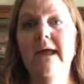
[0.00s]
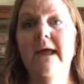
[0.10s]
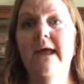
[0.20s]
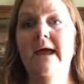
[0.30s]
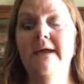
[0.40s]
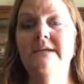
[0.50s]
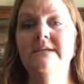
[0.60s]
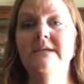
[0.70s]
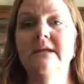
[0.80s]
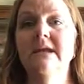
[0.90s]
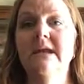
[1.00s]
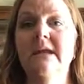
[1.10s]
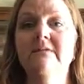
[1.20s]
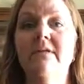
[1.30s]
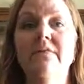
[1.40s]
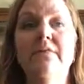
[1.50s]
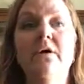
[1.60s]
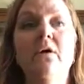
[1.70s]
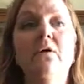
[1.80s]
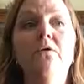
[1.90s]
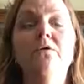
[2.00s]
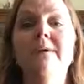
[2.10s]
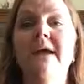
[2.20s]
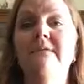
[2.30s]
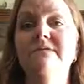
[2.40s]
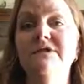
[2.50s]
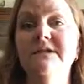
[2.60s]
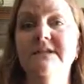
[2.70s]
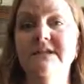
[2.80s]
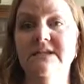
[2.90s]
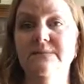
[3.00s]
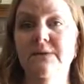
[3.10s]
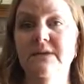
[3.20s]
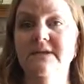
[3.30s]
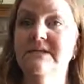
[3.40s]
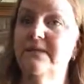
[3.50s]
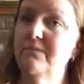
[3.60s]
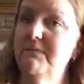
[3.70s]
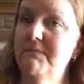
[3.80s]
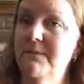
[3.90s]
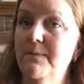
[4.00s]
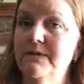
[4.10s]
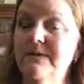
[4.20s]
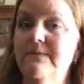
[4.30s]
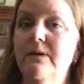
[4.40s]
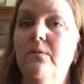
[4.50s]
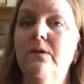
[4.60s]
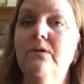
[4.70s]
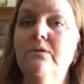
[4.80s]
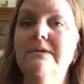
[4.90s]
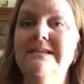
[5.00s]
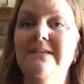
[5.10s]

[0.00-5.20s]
And even though you may have just experienced and remembered something where you